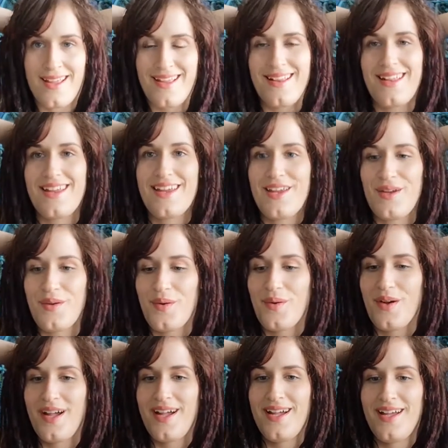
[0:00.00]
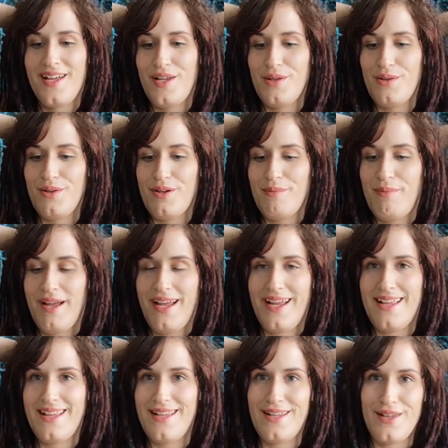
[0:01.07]
Like you learn
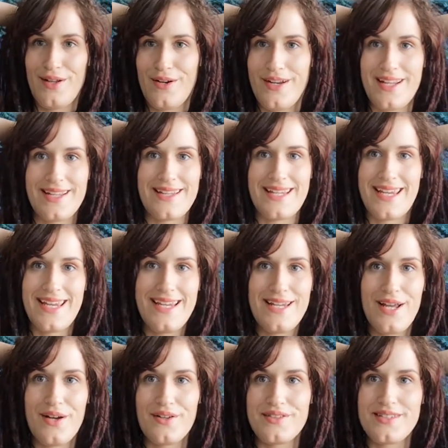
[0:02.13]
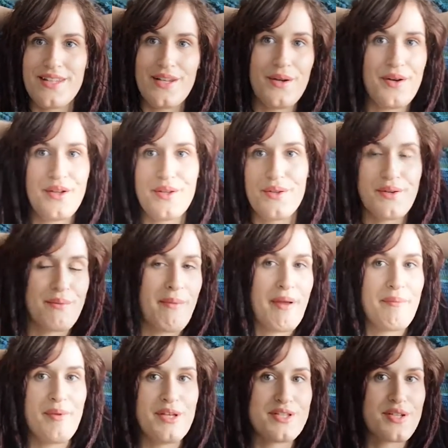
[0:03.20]
by learning the keynotes, you know, you learn by
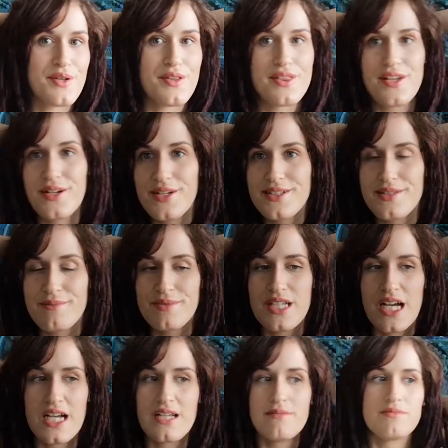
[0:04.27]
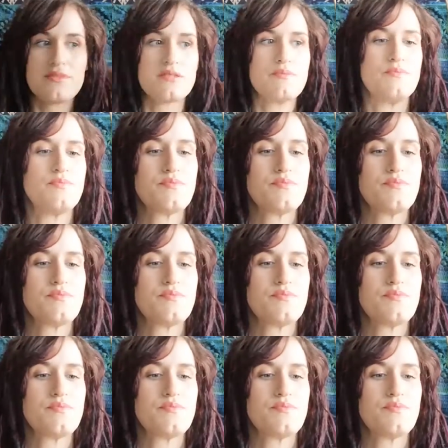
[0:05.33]
musical theory sometimes.